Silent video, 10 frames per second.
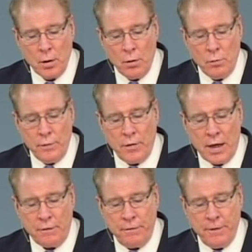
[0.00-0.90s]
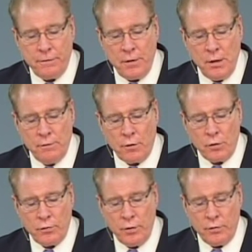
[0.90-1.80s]
We've got fifteen
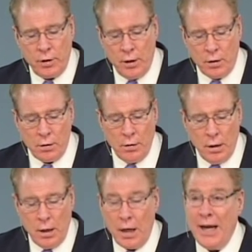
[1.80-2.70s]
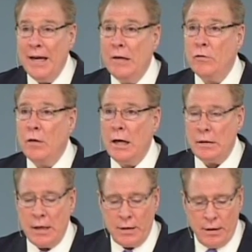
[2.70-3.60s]
verses here, and it's not
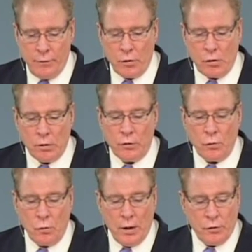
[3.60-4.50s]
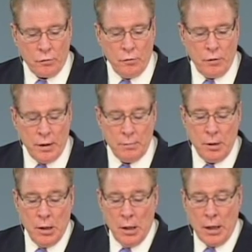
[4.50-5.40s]
that difficult to run through them
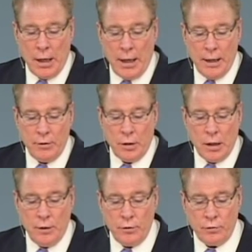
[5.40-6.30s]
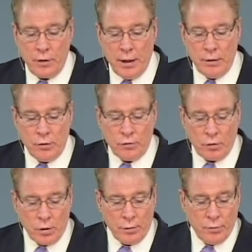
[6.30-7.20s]
and to understand the
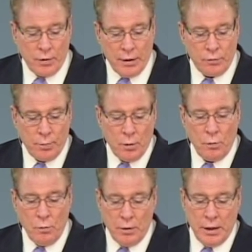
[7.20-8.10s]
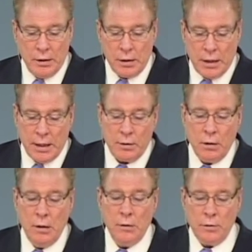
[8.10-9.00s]
circumstance, but we need to get
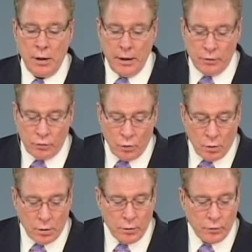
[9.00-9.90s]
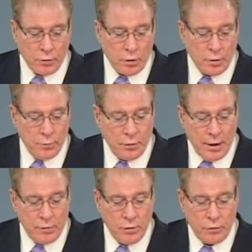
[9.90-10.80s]
the historical
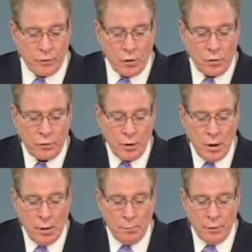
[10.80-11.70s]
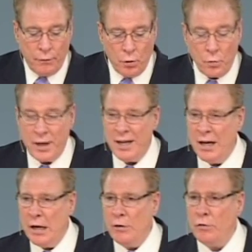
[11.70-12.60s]
circumstances first before we can
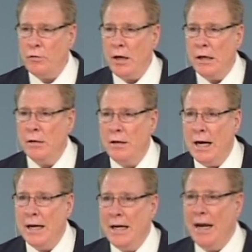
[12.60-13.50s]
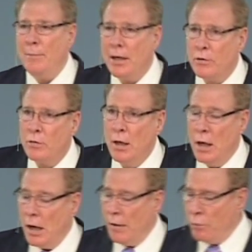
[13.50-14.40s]
understand the dynamics
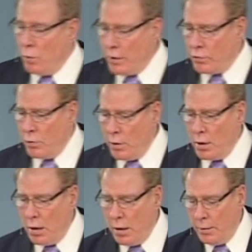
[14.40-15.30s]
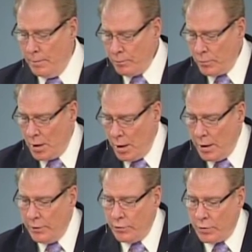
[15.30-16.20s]
of what's going on
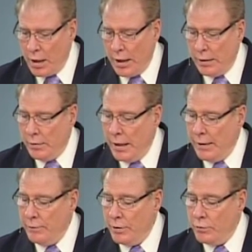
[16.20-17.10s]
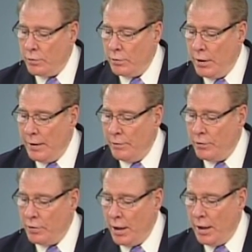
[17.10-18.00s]
inside David's
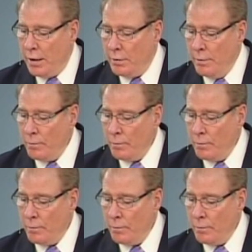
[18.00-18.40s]
David's head.